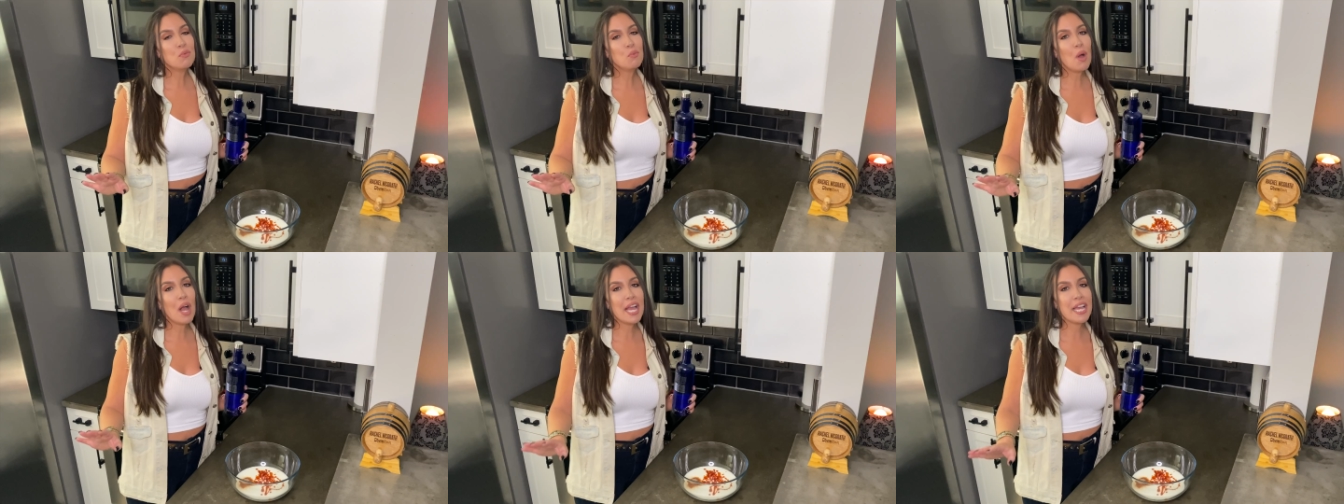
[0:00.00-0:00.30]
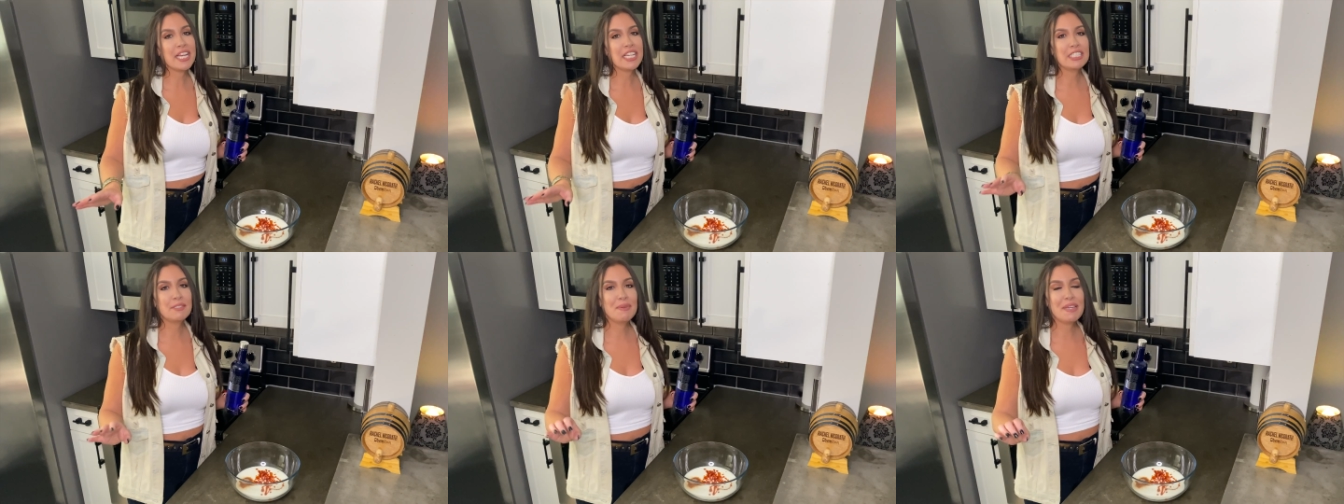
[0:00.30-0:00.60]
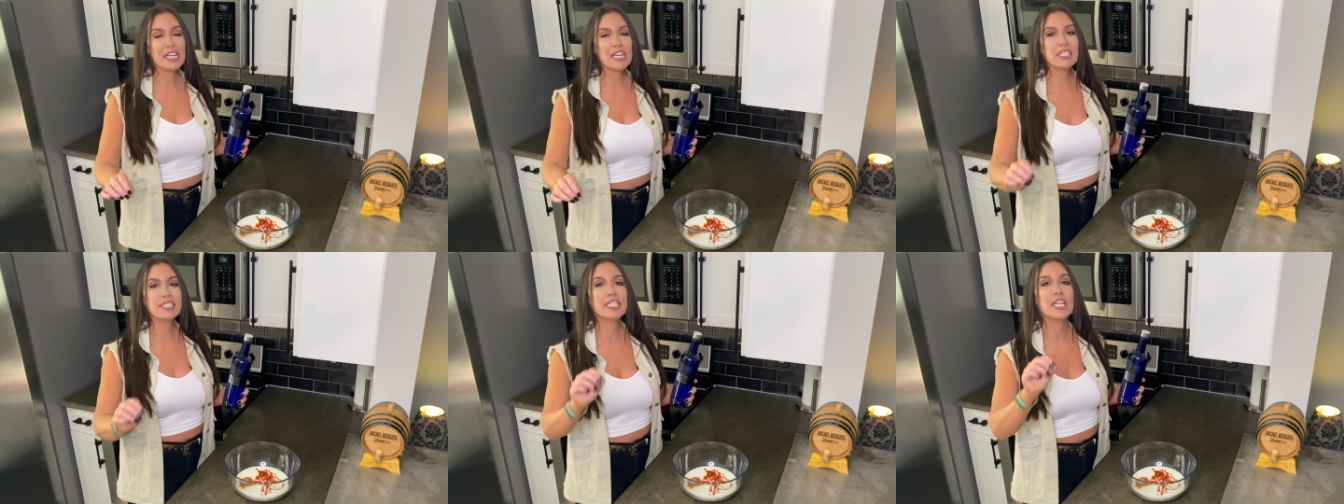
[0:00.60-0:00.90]
why is
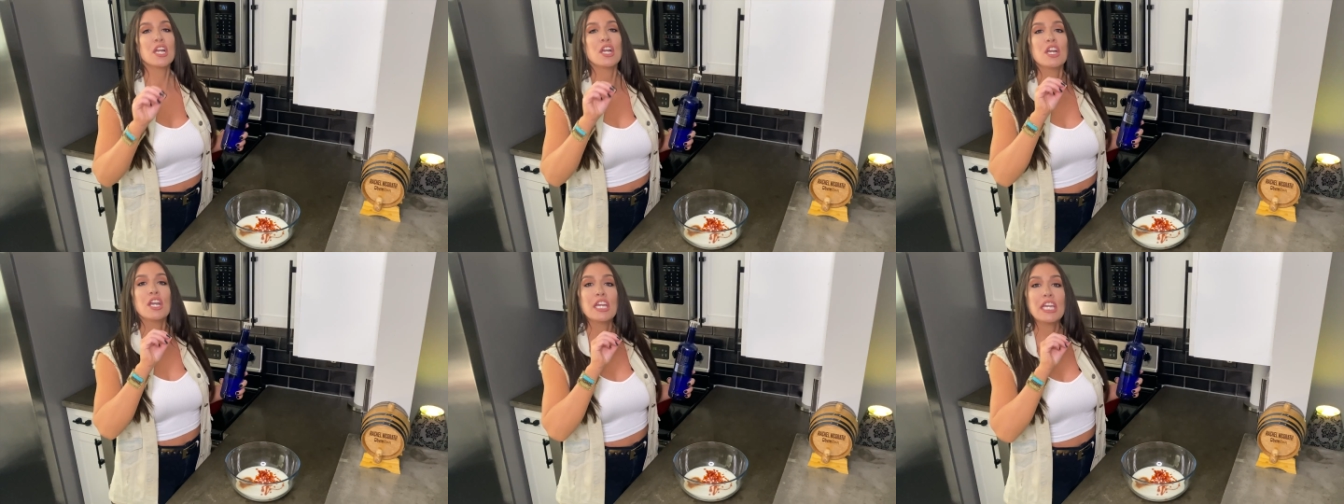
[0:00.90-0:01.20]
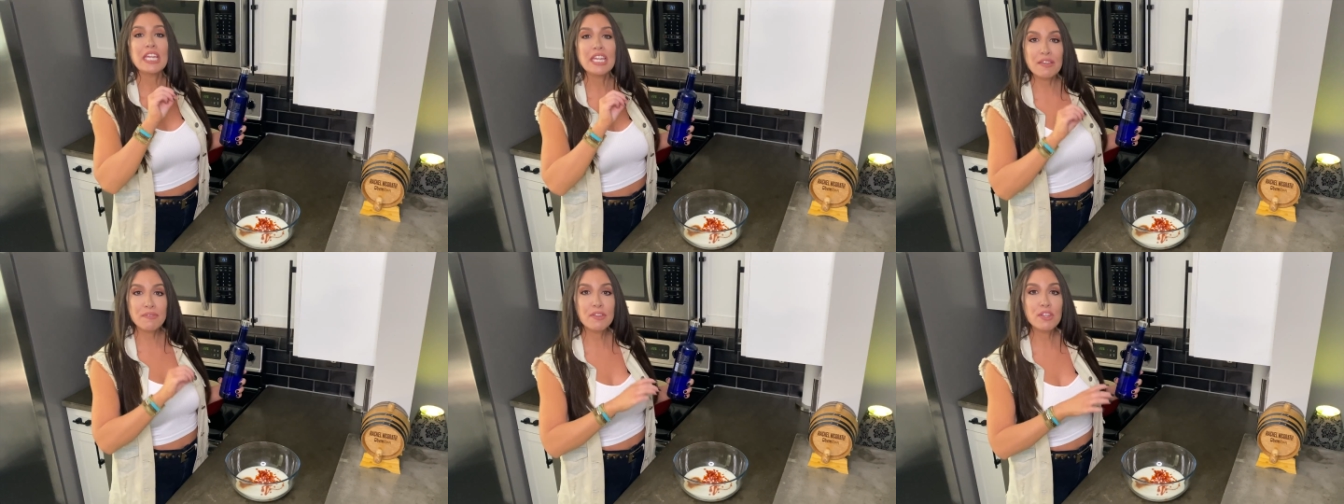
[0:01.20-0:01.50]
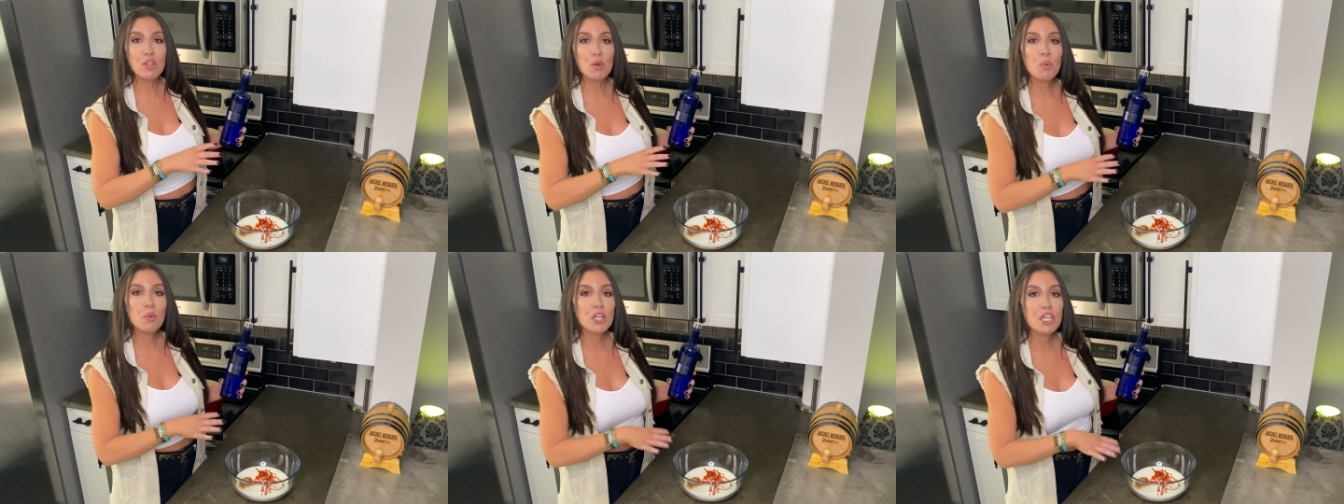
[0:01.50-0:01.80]
because even
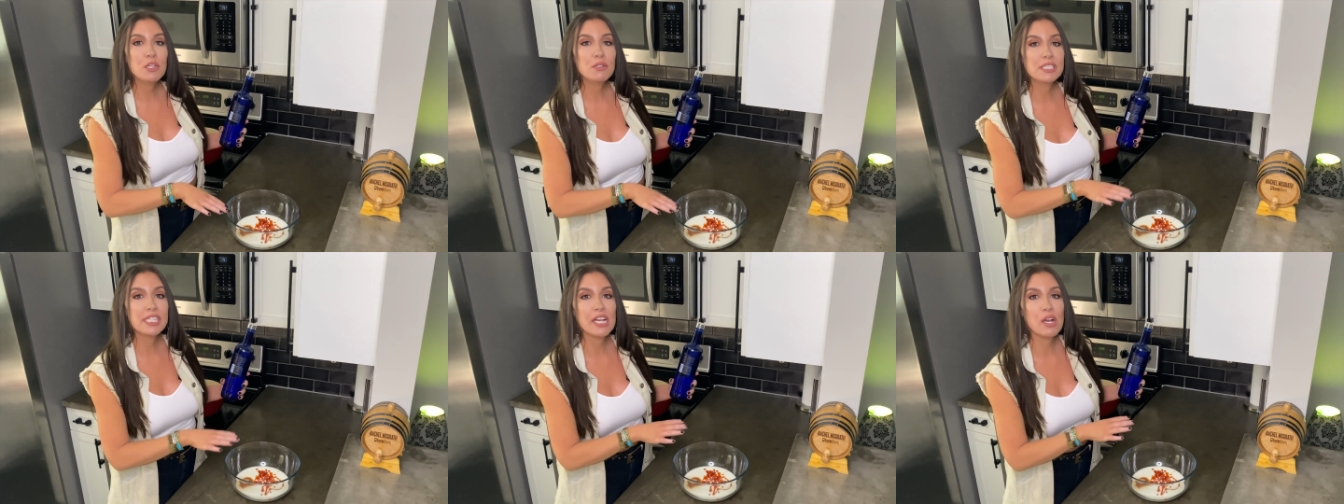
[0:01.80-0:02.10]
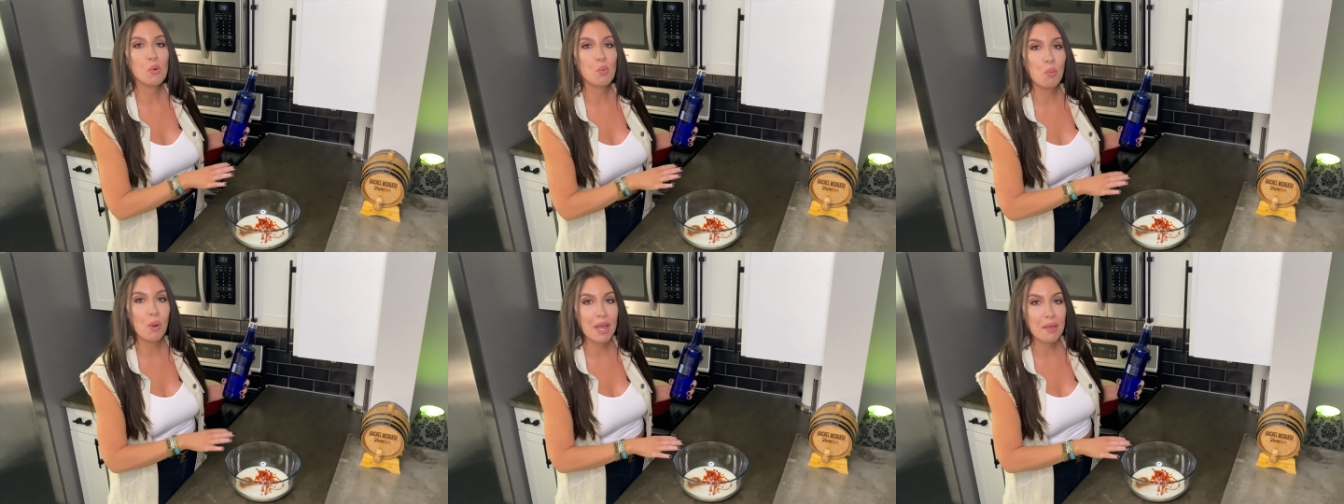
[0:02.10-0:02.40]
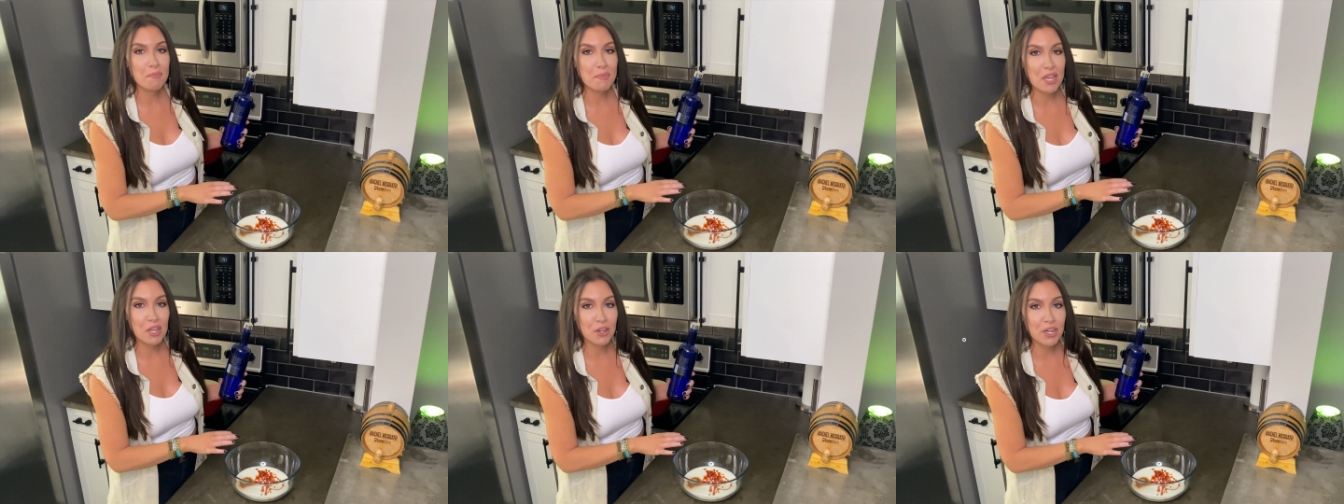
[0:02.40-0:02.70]
though we're using a wet
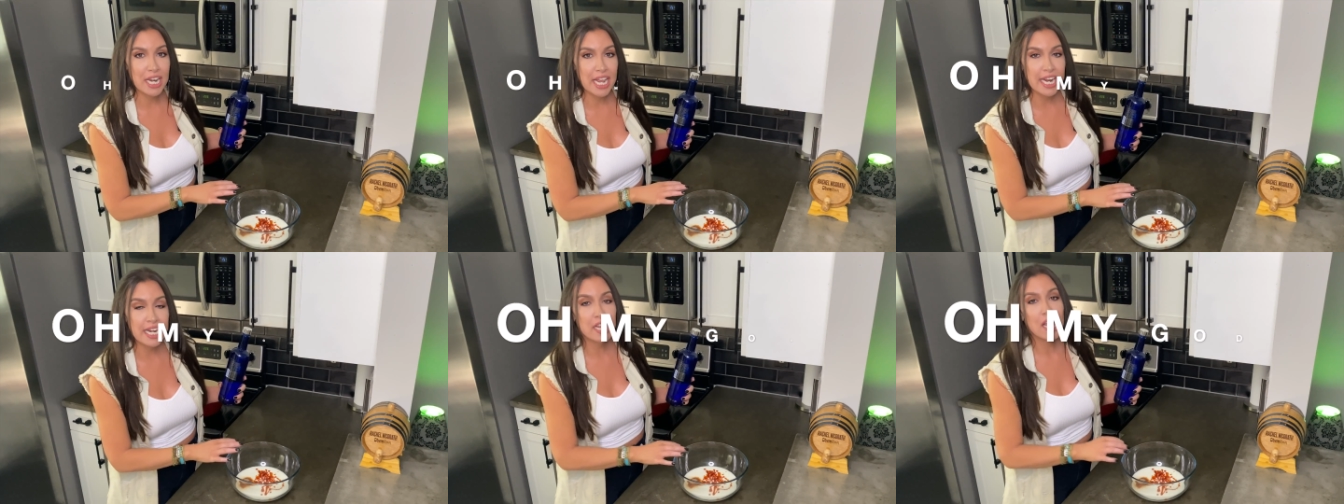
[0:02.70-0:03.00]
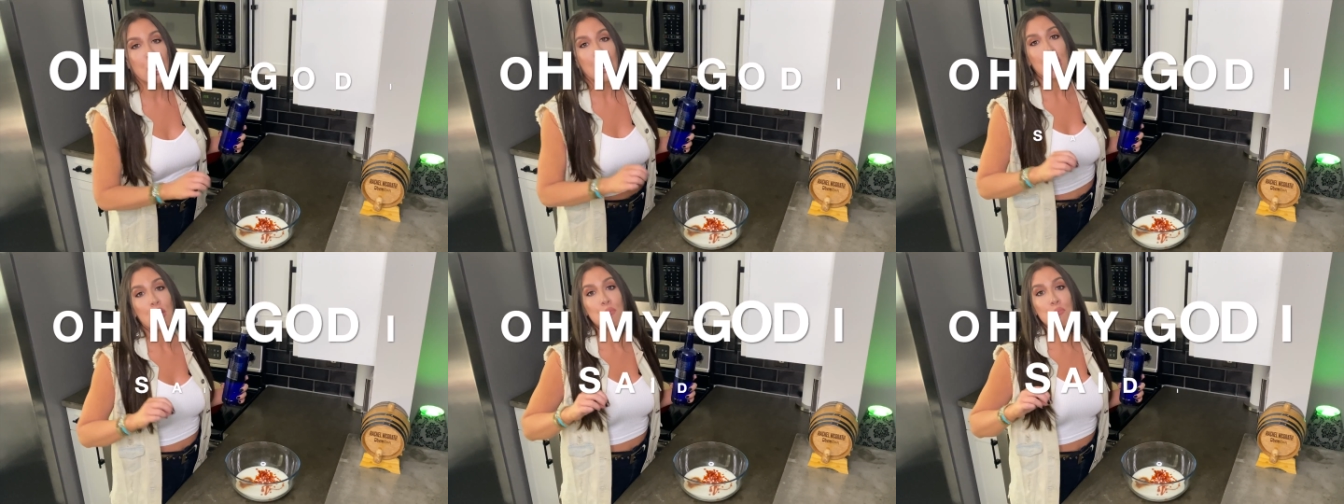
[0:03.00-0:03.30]
marinade,